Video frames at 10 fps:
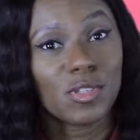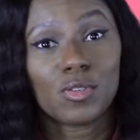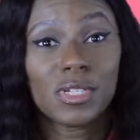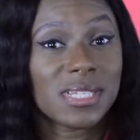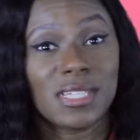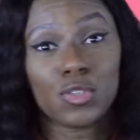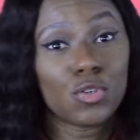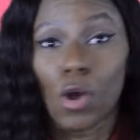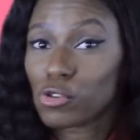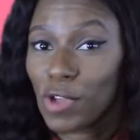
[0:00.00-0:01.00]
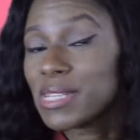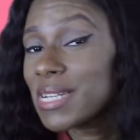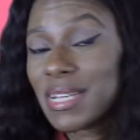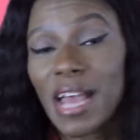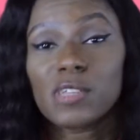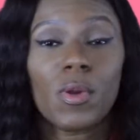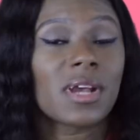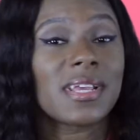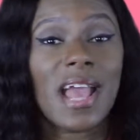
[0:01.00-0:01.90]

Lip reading: You go straight to the caseworker.